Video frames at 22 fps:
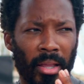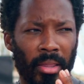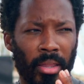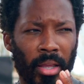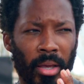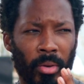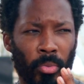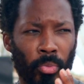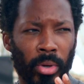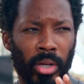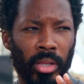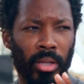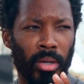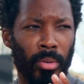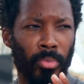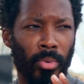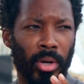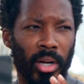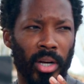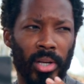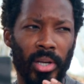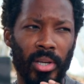I think really
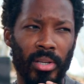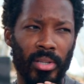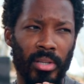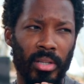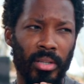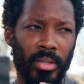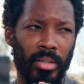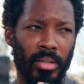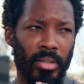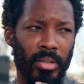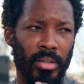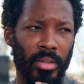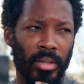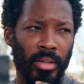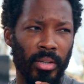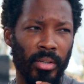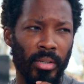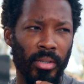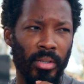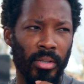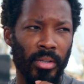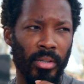what it is
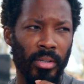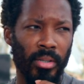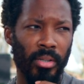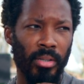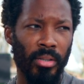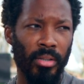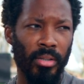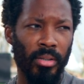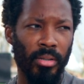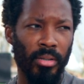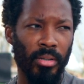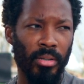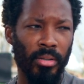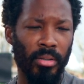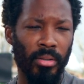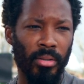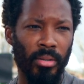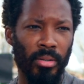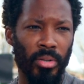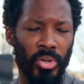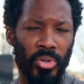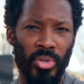
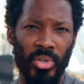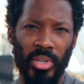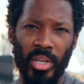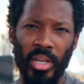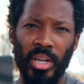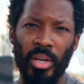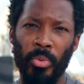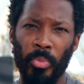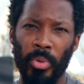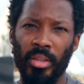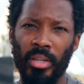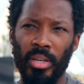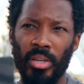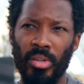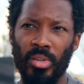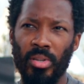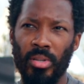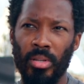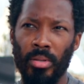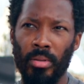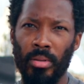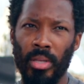you're sitting with
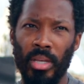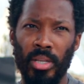these